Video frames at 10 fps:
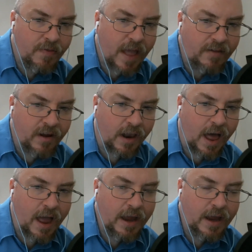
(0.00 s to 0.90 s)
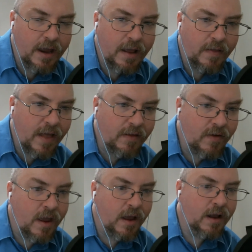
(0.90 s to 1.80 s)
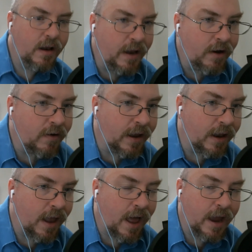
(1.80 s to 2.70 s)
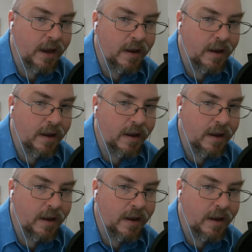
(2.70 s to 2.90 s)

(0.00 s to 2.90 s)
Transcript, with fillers: that's a lie. That's clearly a lie.